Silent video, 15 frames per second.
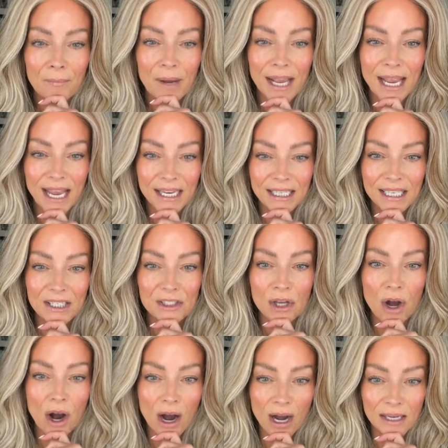my head
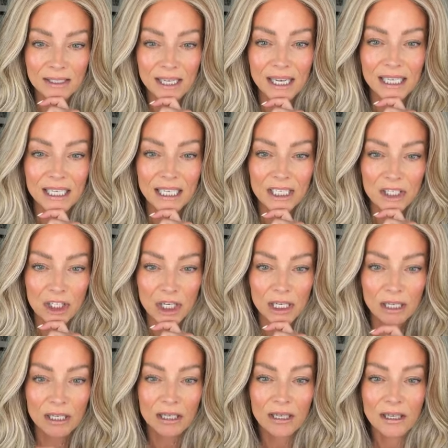gets hot and
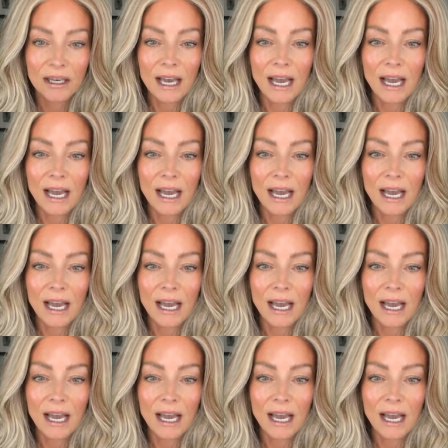itchy.